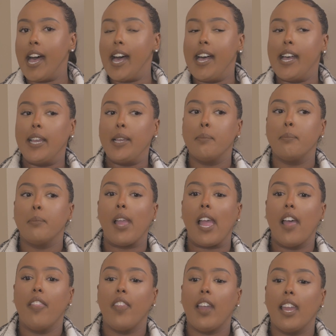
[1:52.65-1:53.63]

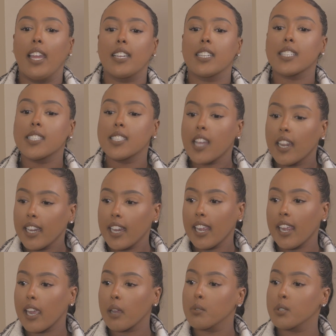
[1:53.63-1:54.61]
And then
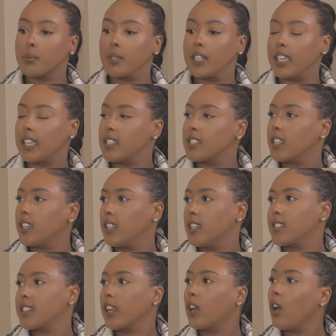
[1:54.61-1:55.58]
studying, I was really into
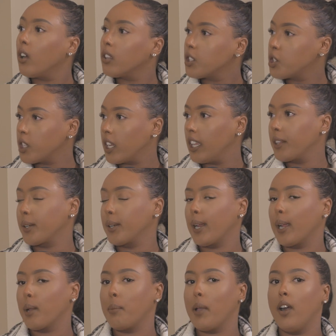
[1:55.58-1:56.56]
psychology,
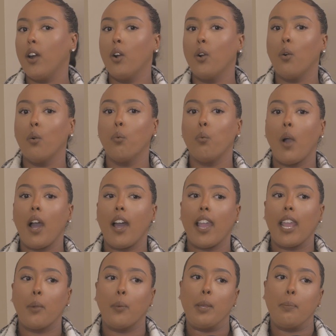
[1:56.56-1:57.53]
learning about
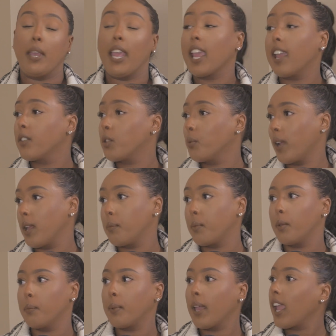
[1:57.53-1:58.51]
why we behave the way
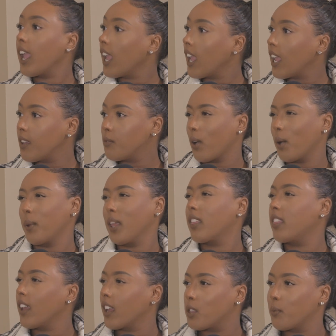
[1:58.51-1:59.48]
we behave, why we
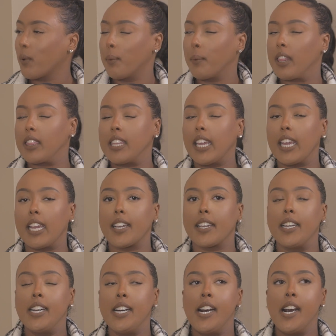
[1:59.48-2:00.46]
think the way we think.
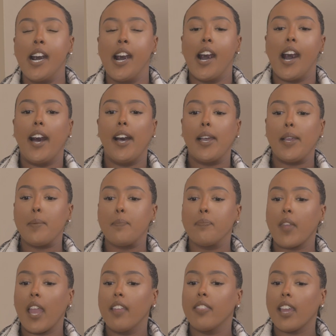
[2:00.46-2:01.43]

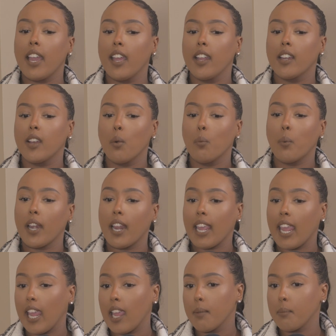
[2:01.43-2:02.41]
And then when I
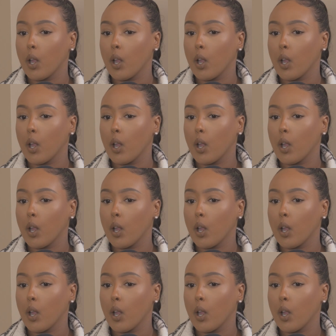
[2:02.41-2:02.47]
came